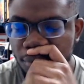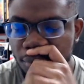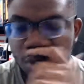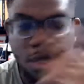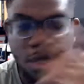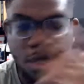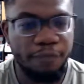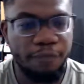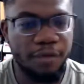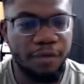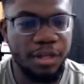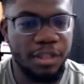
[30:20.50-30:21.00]

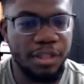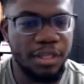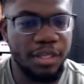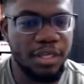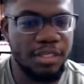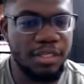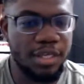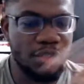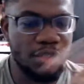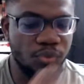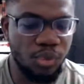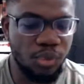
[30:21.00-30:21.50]
funny thing
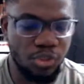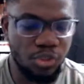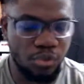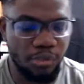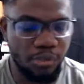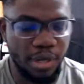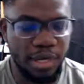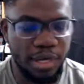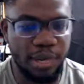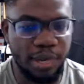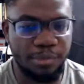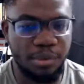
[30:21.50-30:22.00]
is, I switched to
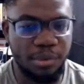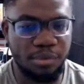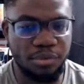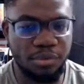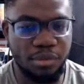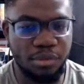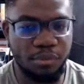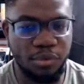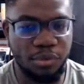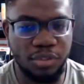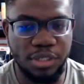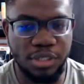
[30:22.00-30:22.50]
my laptop
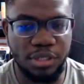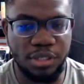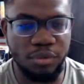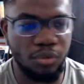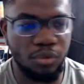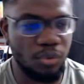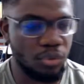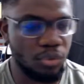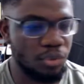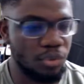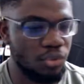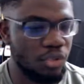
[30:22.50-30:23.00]
screen because I thought it
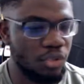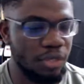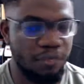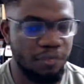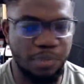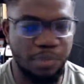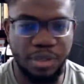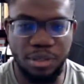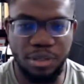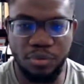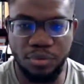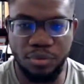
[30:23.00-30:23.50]
was going to give a
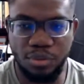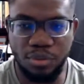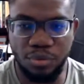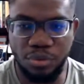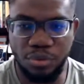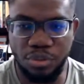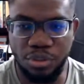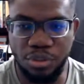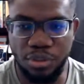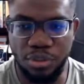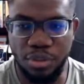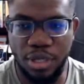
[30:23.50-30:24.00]
better
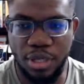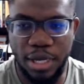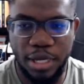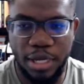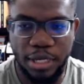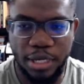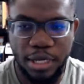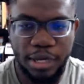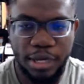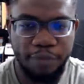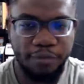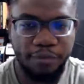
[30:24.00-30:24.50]
resolution.
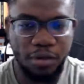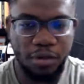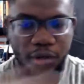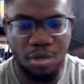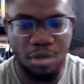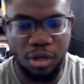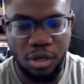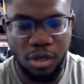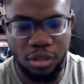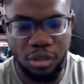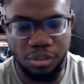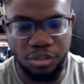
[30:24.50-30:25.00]
I have a
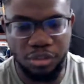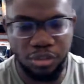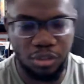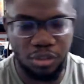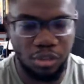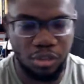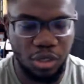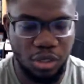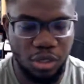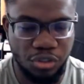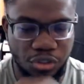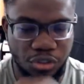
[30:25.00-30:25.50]

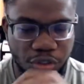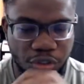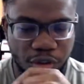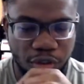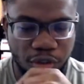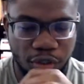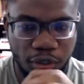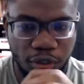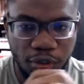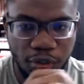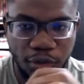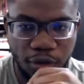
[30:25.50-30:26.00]

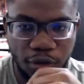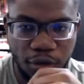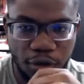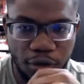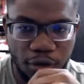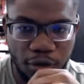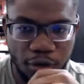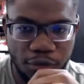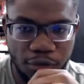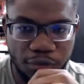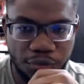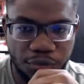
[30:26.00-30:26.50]
larger
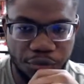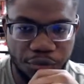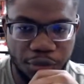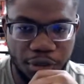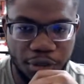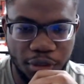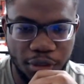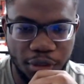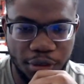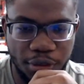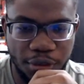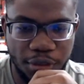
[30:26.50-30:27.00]
screen
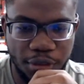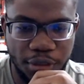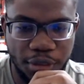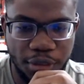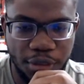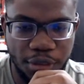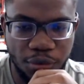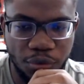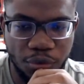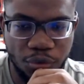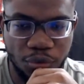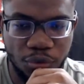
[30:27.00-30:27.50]
here that I
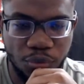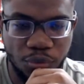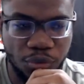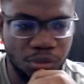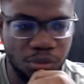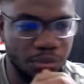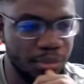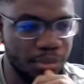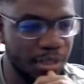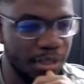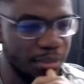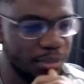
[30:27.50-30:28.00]
use, which
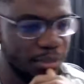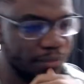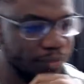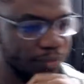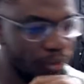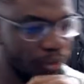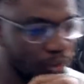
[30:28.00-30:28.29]
sometimes fails